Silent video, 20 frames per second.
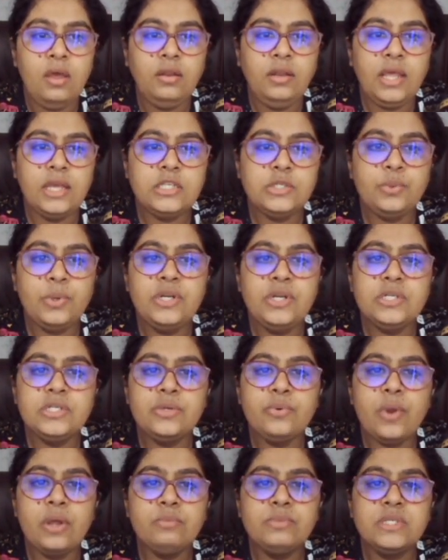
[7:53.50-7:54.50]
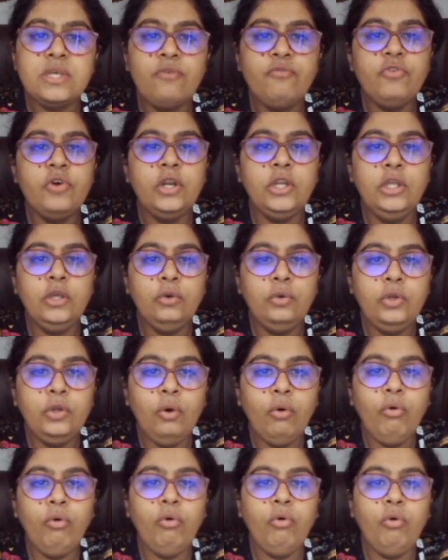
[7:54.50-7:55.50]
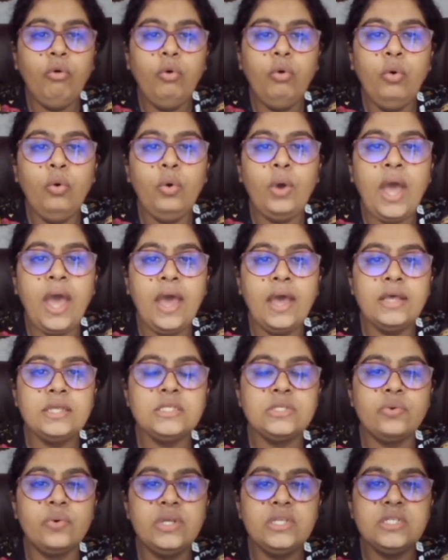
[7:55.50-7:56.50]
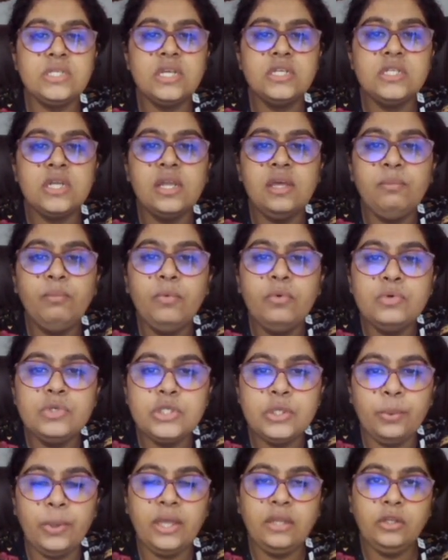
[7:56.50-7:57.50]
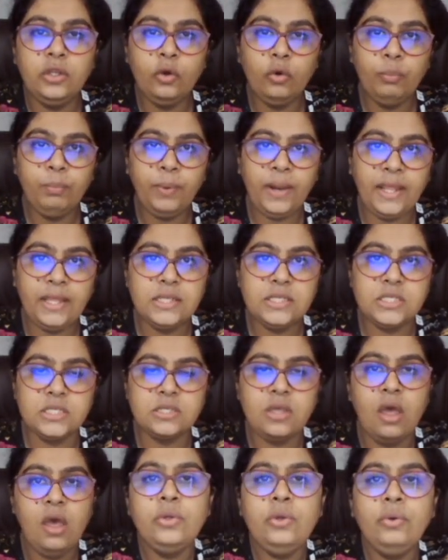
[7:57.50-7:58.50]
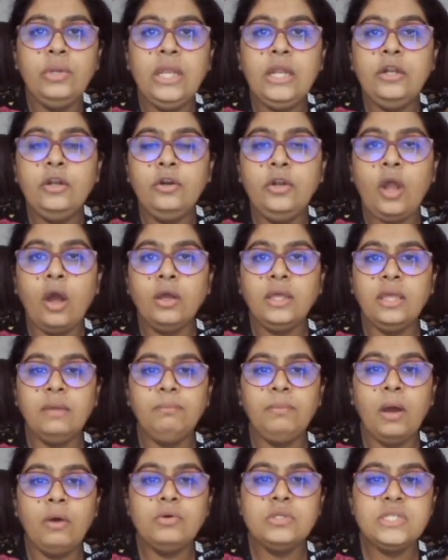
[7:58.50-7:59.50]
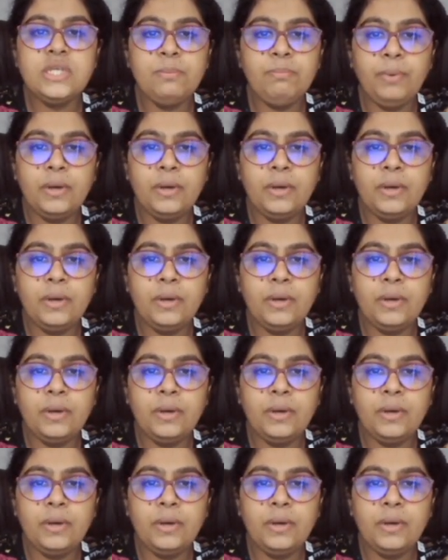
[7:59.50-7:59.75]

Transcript: Next one, describe someone you know who has recently moved to a new place. So you need to talk about a